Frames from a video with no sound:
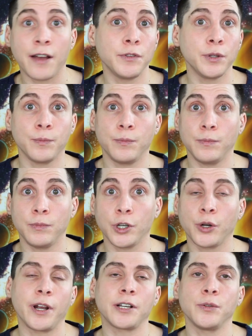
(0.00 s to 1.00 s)
have
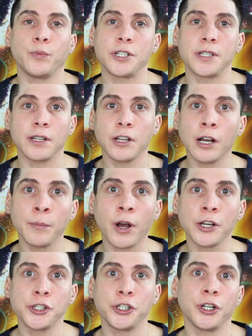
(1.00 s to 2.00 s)
the correct resting tongue
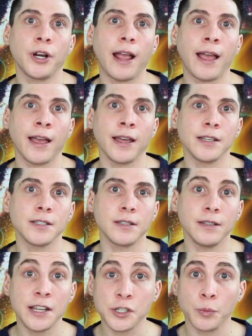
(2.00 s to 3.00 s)
posture
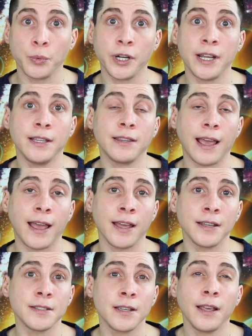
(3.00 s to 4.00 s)
and nasal breathe
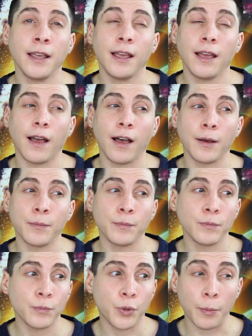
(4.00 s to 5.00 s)
and
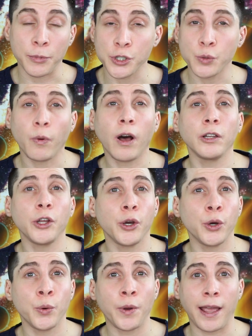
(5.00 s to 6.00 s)
proper
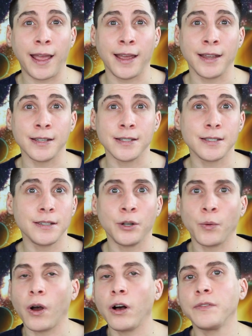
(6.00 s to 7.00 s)
swallow and, you
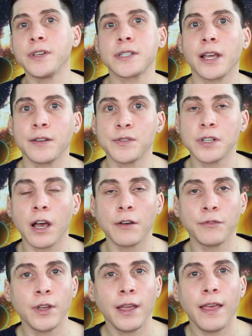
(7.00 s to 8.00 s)
know, all this kind of
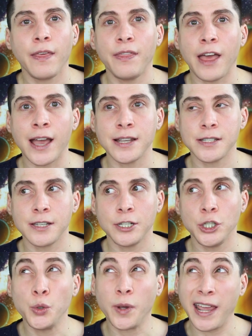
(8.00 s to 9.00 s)
stuff that
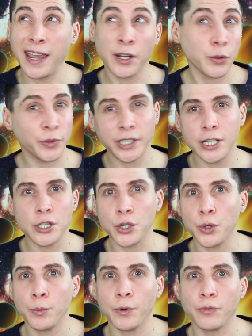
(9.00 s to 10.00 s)
you can't really
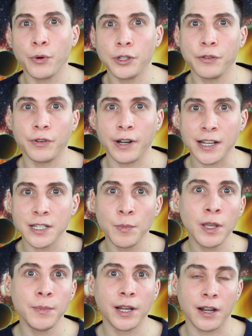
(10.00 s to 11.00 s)
do before the
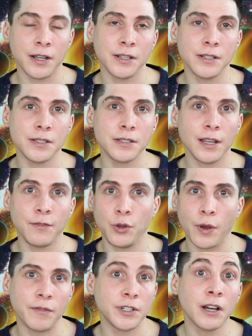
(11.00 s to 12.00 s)
frenectomy, because
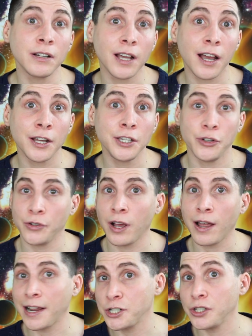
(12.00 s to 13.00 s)
if you have a tongue tie, you're
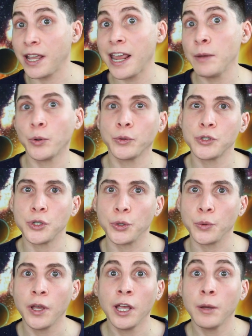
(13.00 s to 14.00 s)
not actually able
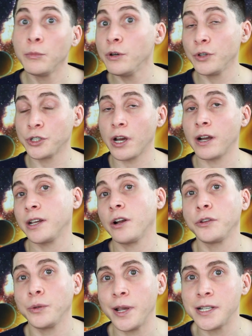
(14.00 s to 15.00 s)
to move your tongue in
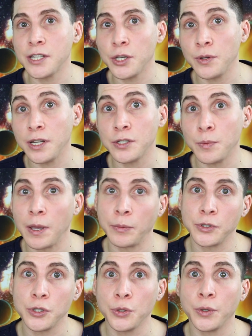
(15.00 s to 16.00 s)
all the ways that you need to be
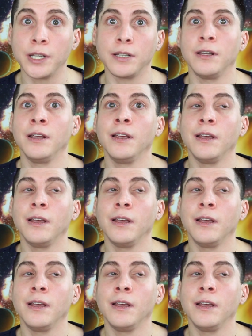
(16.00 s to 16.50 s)
able to do it,